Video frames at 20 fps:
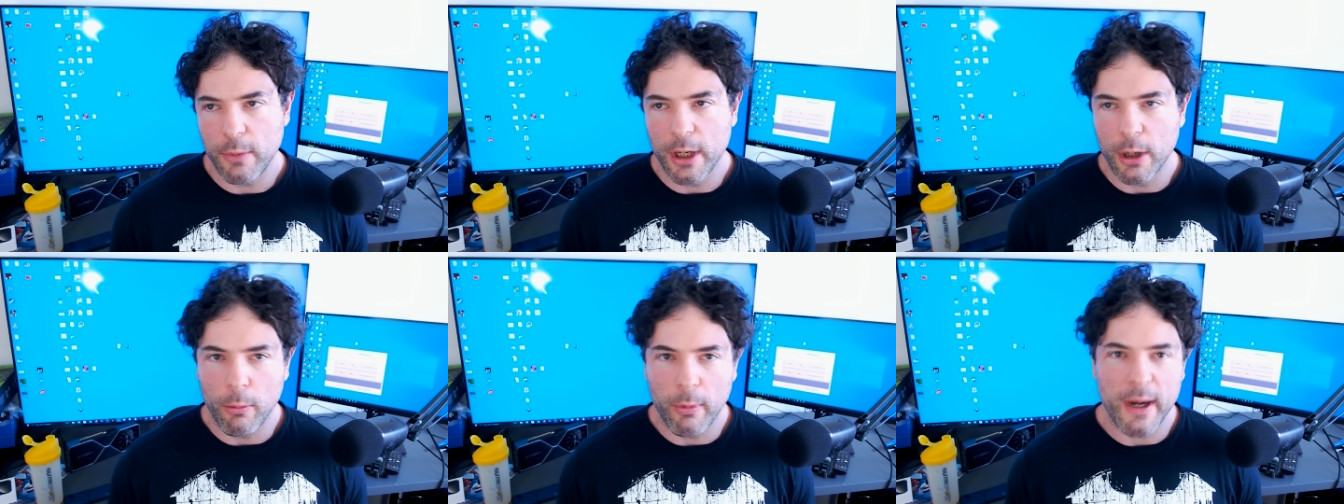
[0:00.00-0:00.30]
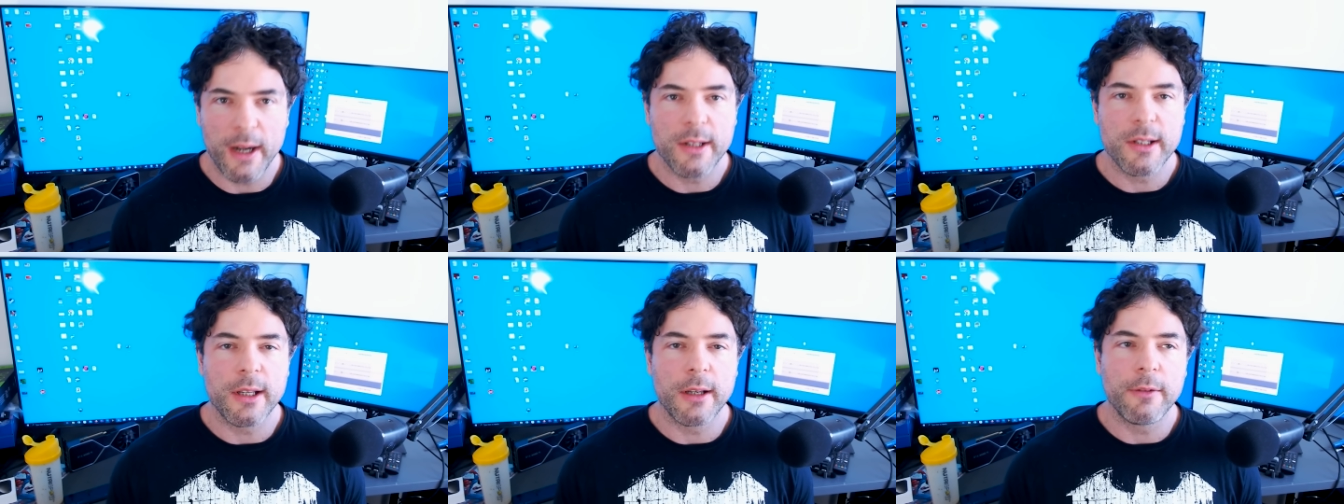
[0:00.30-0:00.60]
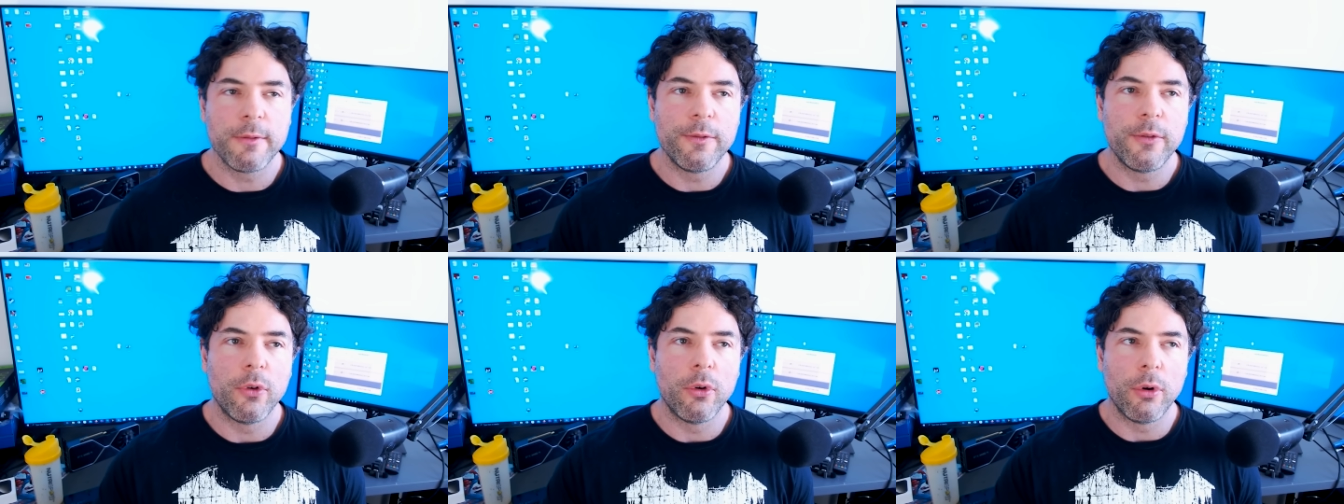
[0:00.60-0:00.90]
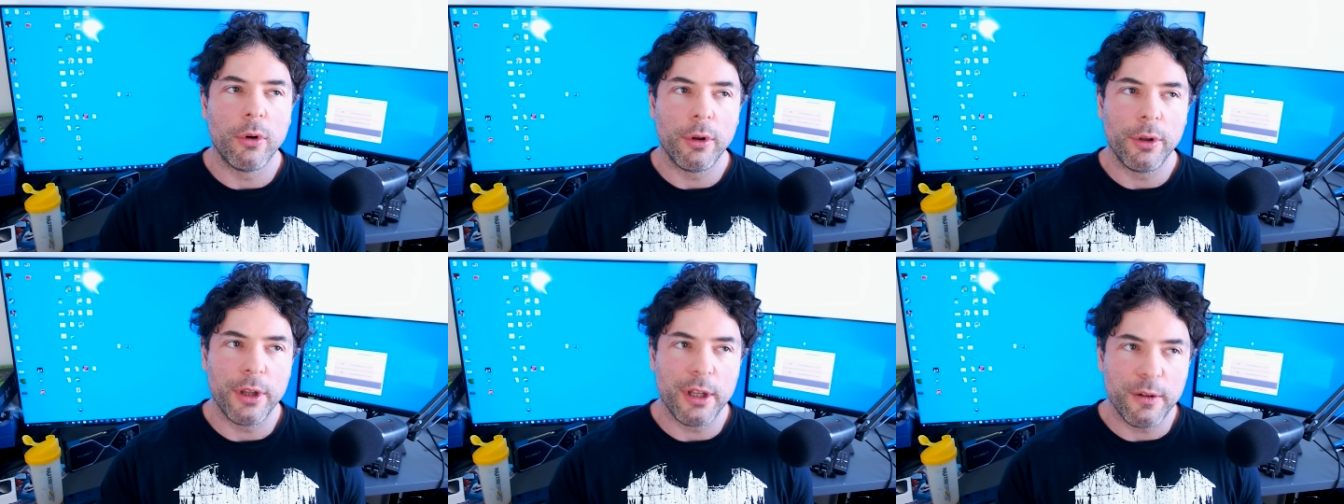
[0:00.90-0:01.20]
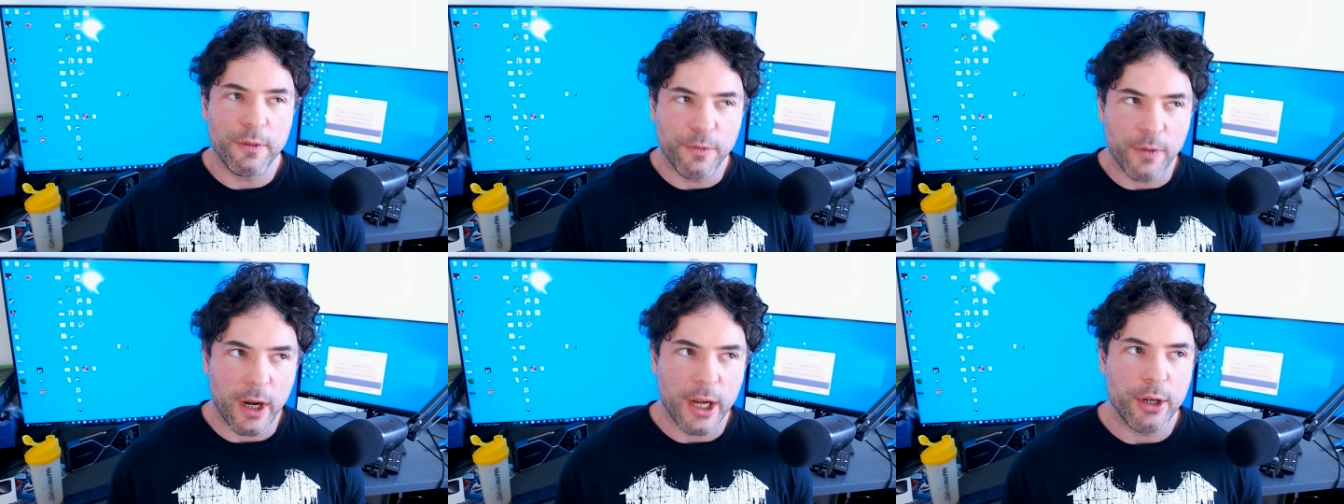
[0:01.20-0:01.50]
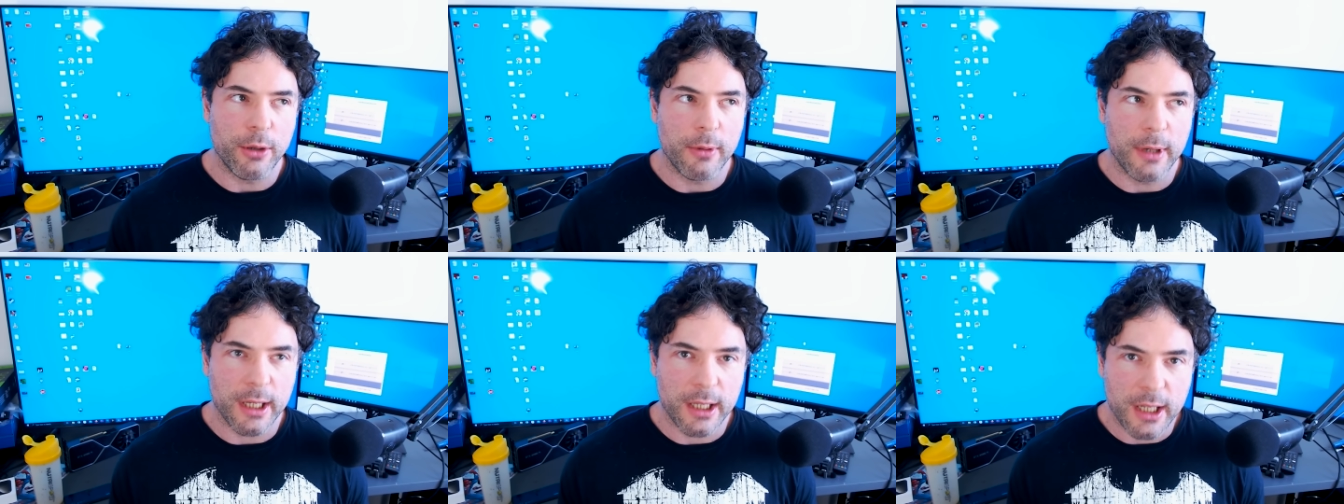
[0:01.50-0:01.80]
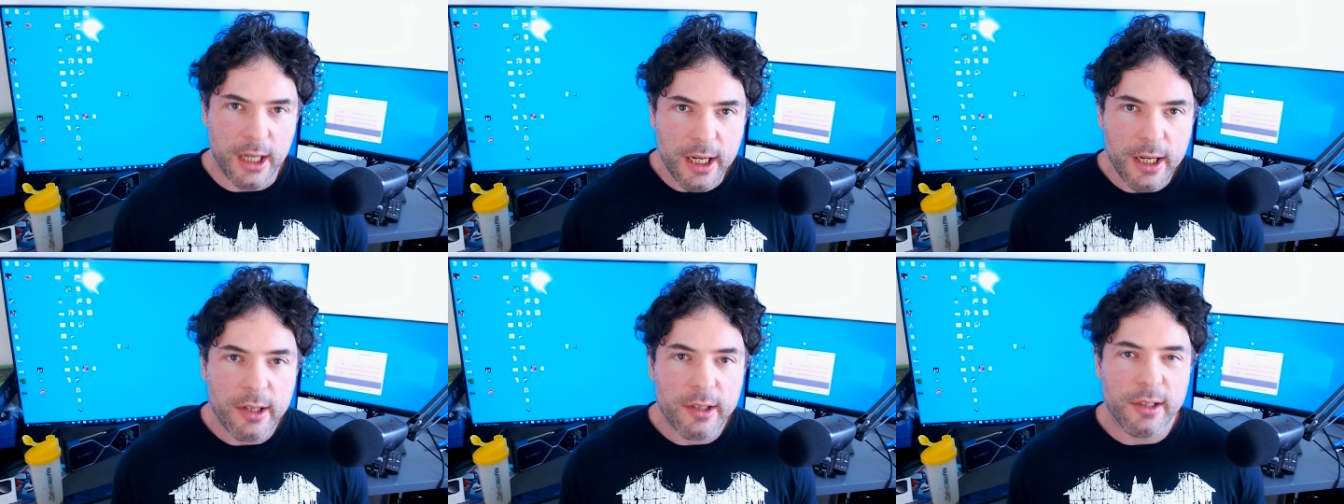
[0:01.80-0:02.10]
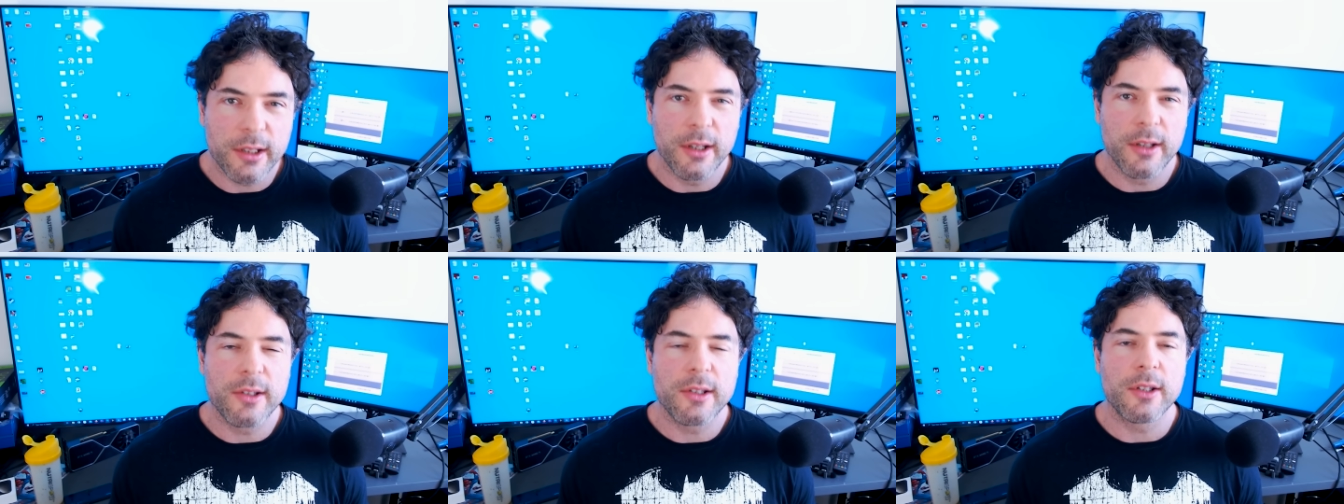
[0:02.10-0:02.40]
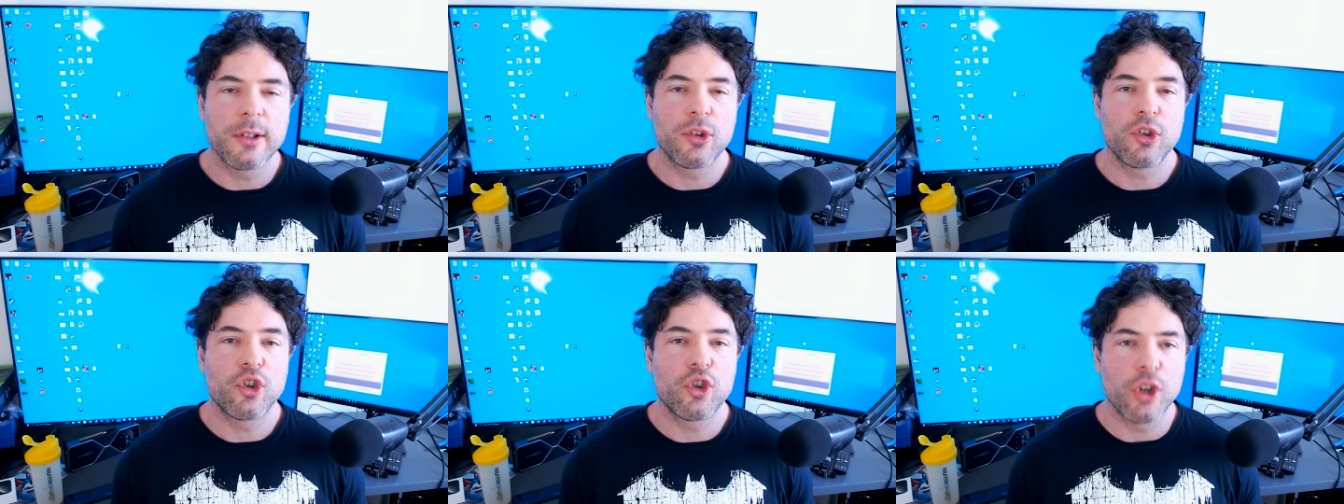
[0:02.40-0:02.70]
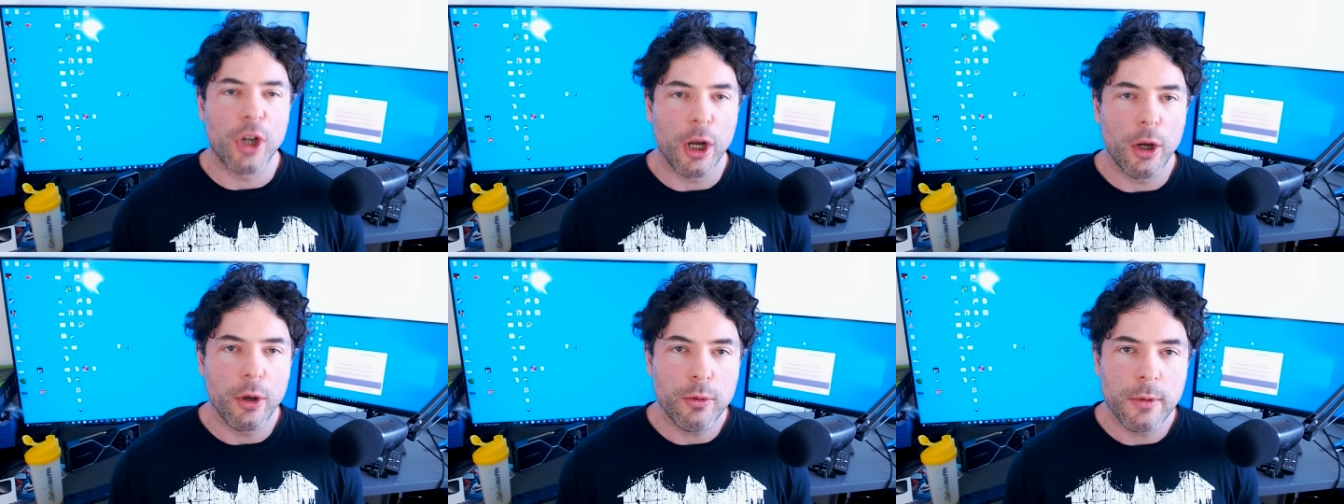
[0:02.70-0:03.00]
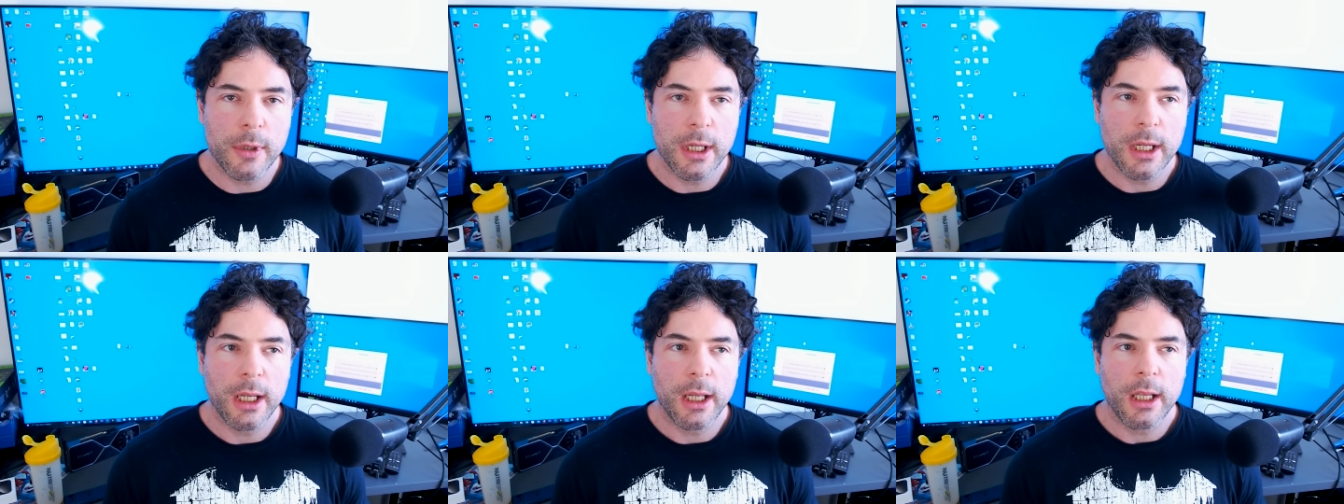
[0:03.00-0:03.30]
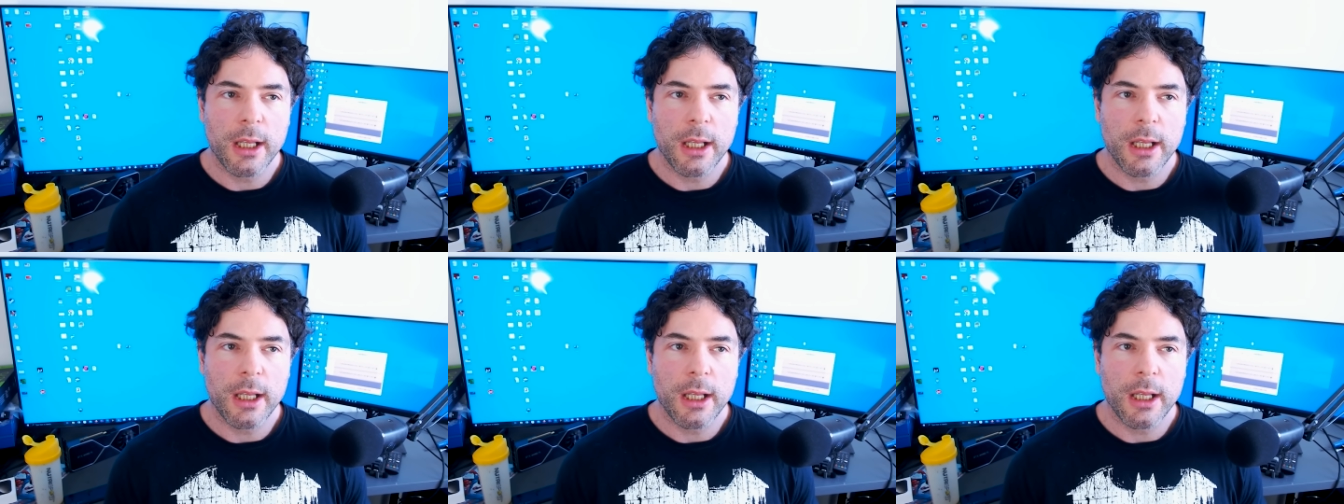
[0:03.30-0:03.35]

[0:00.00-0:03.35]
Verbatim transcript: We are waiting for the final AGESAs, so